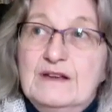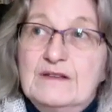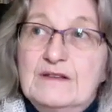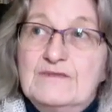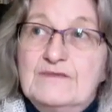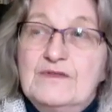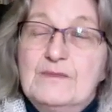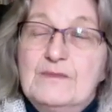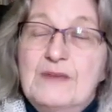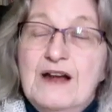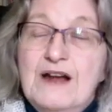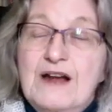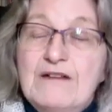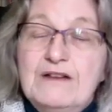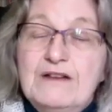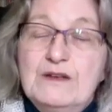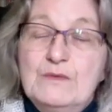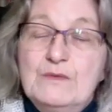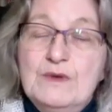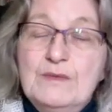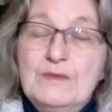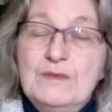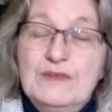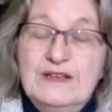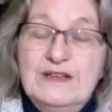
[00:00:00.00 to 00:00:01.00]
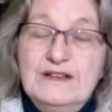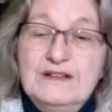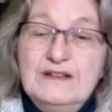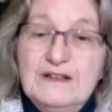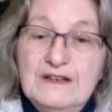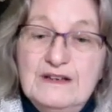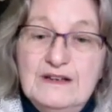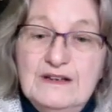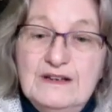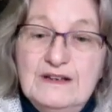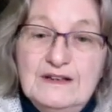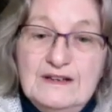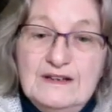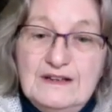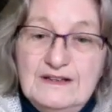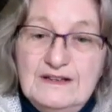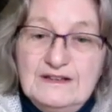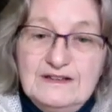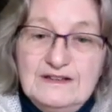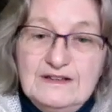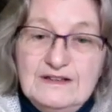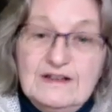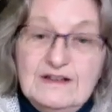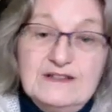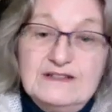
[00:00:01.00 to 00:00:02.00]
for married women in
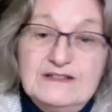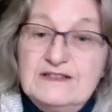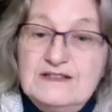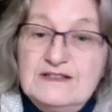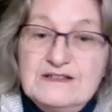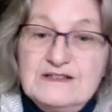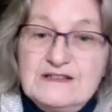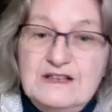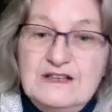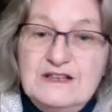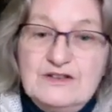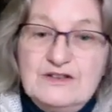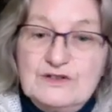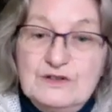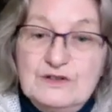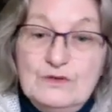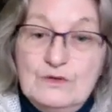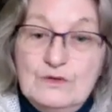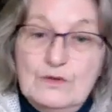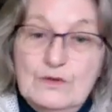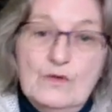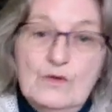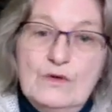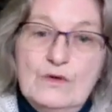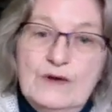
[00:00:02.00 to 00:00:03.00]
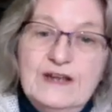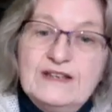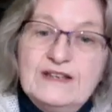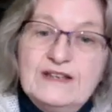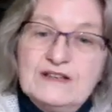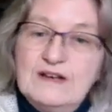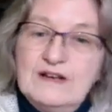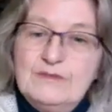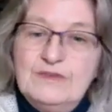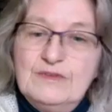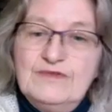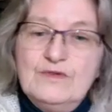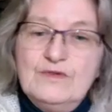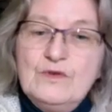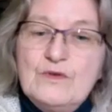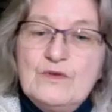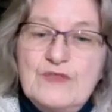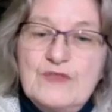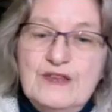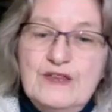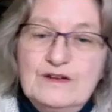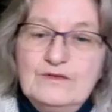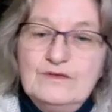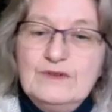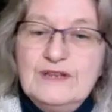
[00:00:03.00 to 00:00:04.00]
the 19th century or any time before
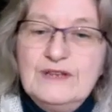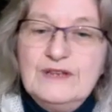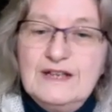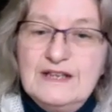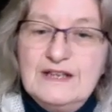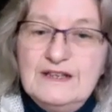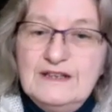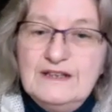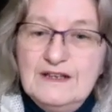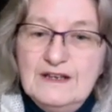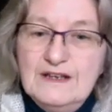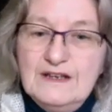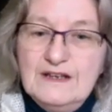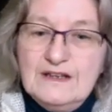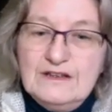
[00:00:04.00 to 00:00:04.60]
then, really,